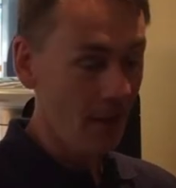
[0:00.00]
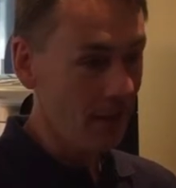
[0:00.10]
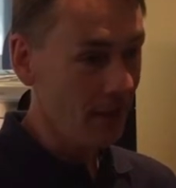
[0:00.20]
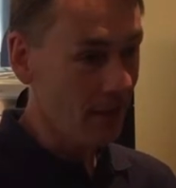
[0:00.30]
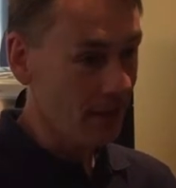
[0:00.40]

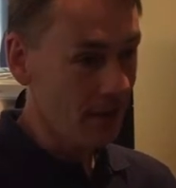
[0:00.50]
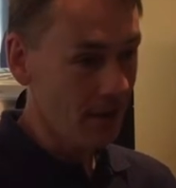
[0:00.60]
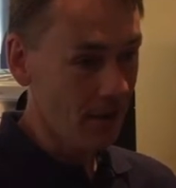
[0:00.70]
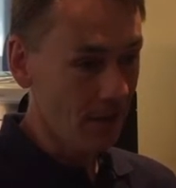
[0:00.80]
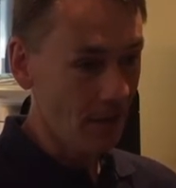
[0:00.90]

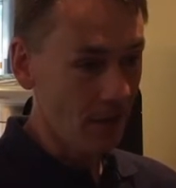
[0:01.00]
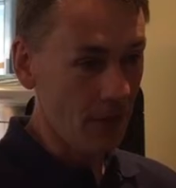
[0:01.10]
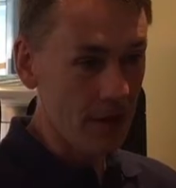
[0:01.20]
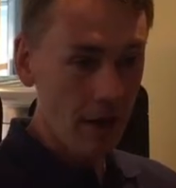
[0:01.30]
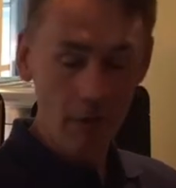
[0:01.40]
The
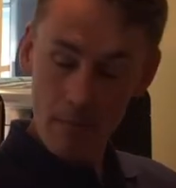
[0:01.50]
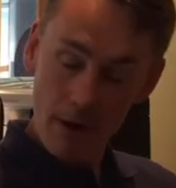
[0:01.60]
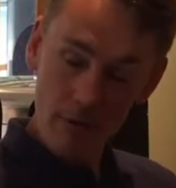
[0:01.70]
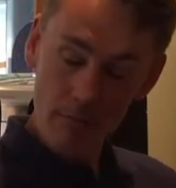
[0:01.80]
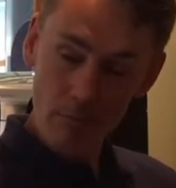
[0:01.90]
narrow
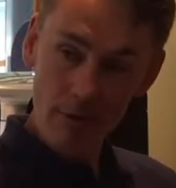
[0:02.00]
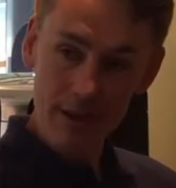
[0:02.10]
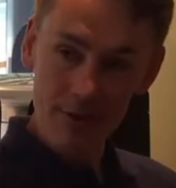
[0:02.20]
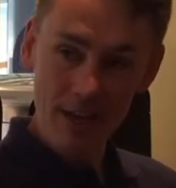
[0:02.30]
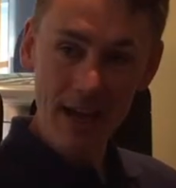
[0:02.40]
mode
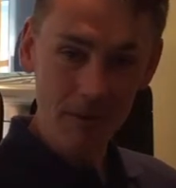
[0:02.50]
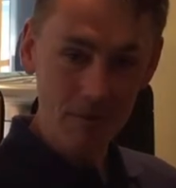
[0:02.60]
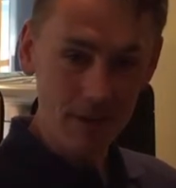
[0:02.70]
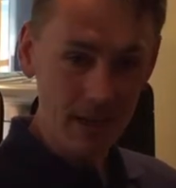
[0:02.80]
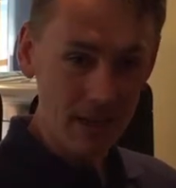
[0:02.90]
brings out
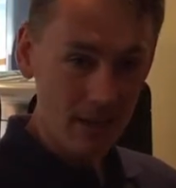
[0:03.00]
the